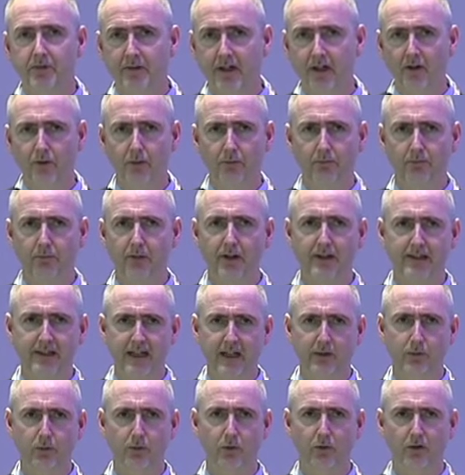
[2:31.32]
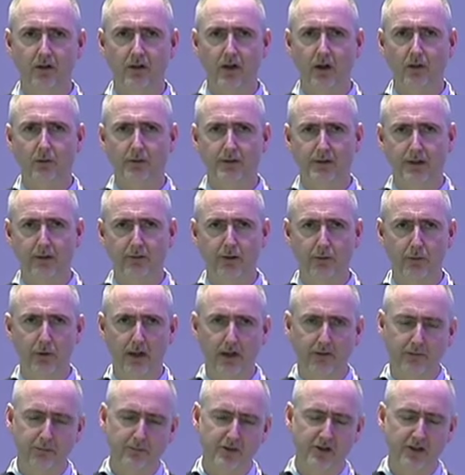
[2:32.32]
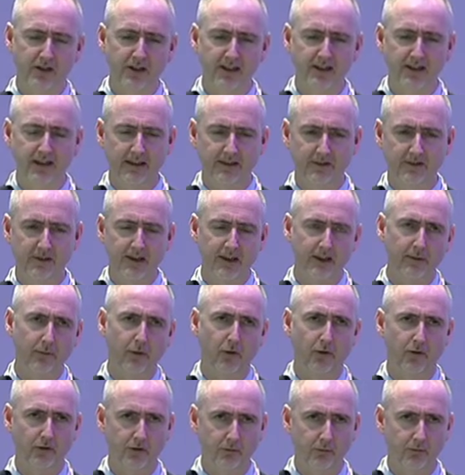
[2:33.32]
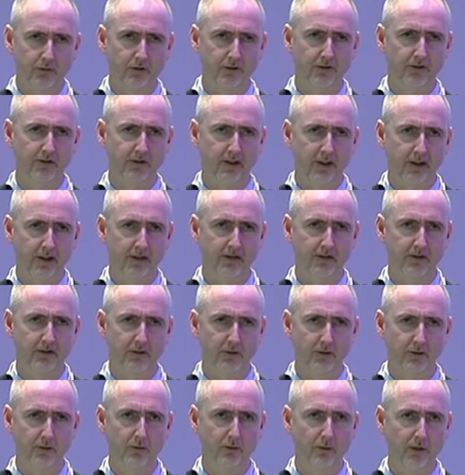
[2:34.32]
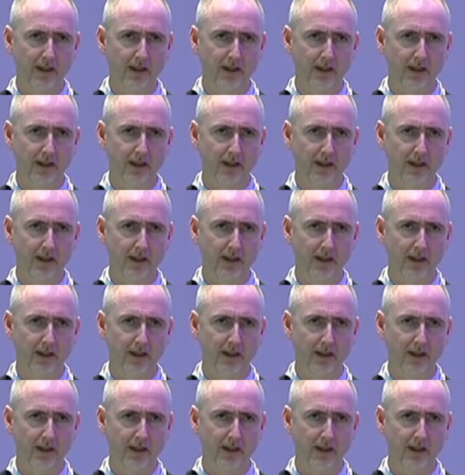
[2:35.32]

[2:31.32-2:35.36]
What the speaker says: Now my network goes everywhere from China and Singapore on one side to